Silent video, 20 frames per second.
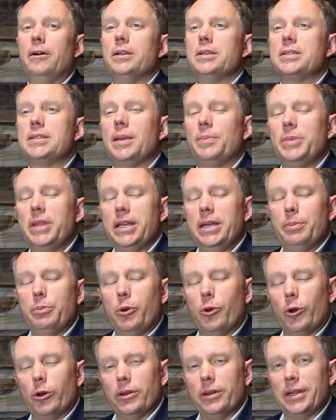Something
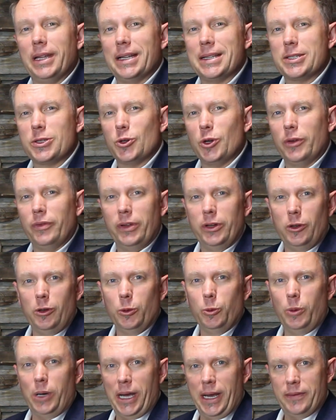important that's sort of an
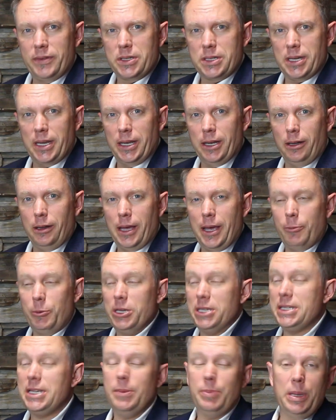old wives' tale, and
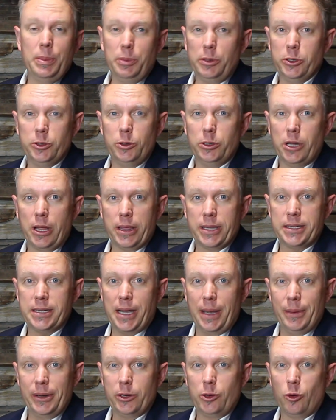we see people do it all the
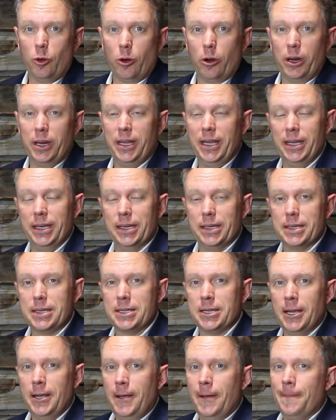time in court,
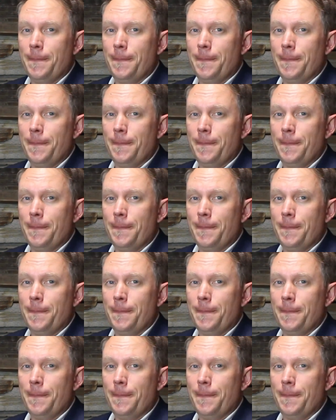is